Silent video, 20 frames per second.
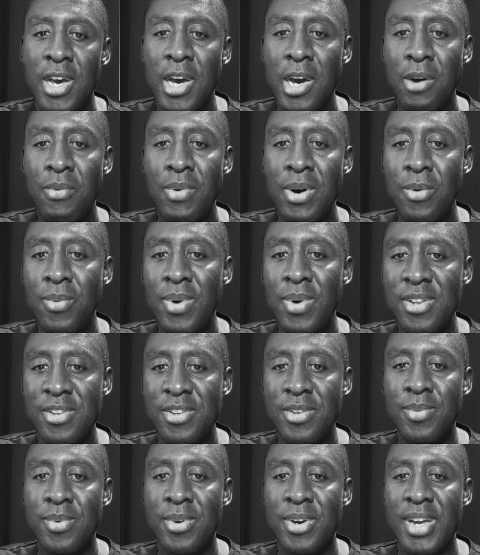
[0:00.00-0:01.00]
what
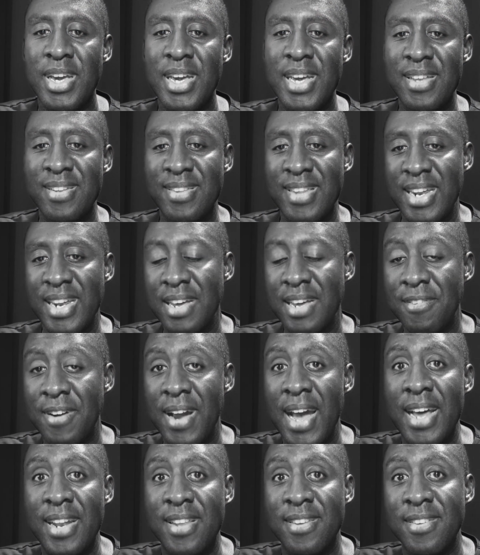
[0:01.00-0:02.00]
wasn't working is they never
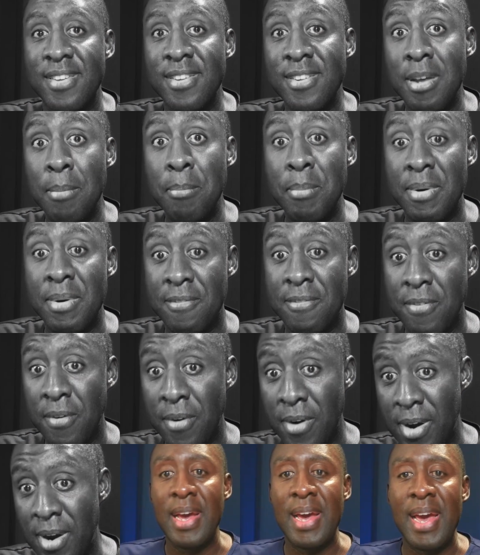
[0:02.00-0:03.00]
had a system
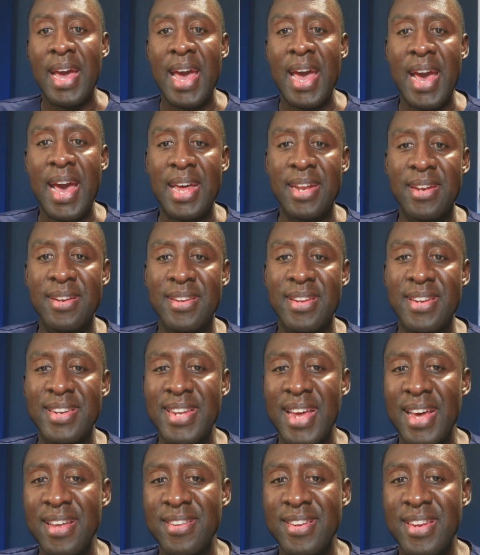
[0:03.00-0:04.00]
before. And
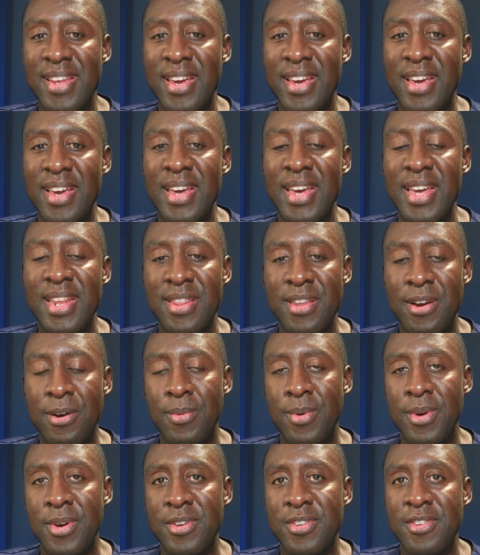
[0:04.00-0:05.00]
testing, in their
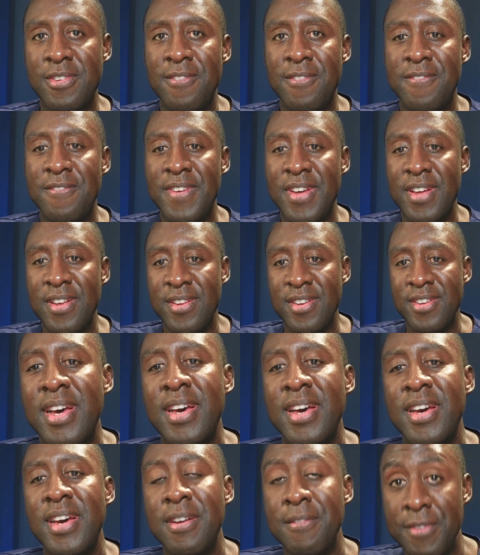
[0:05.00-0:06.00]
words, felt
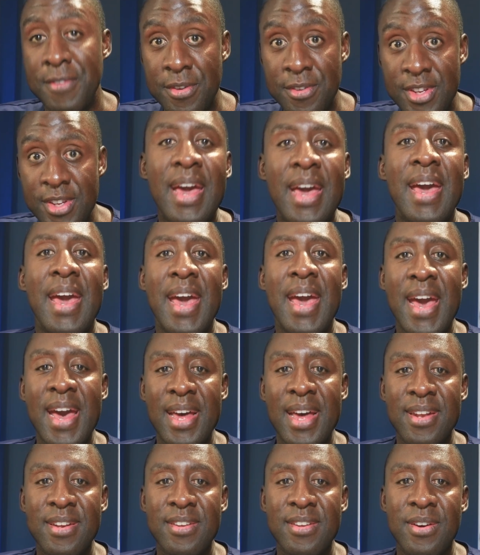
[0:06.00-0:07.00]
confusing
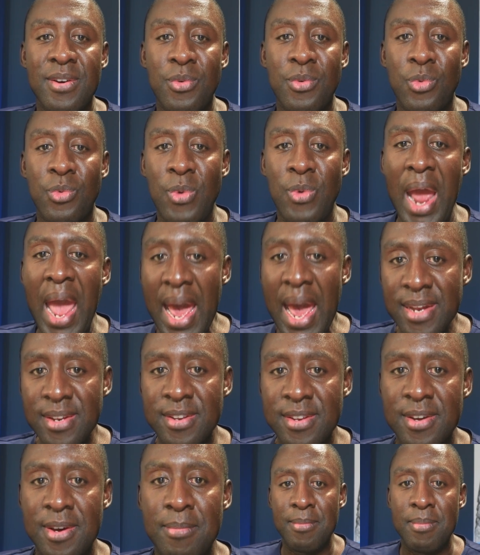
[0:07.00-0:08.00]
and
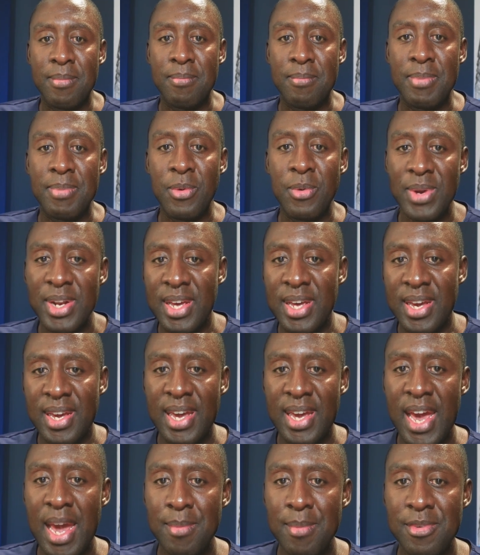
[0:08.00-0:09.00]
random. But when it
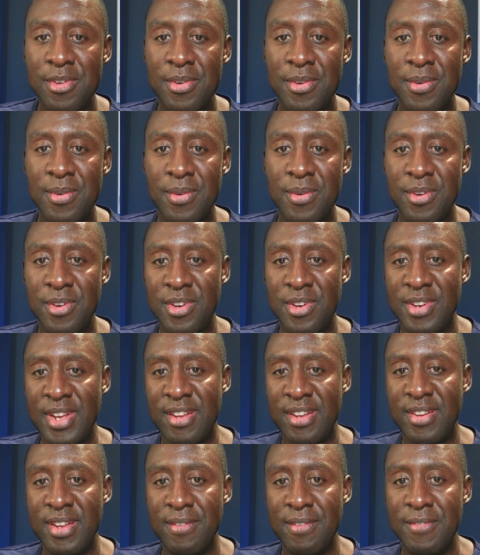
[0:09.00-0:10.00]
came to
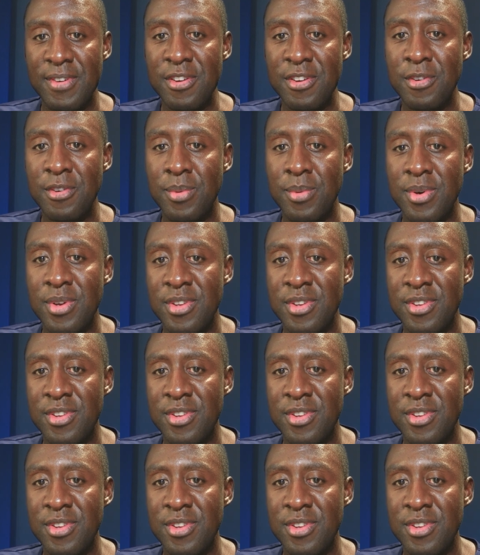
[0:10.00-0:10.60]
testing visuals,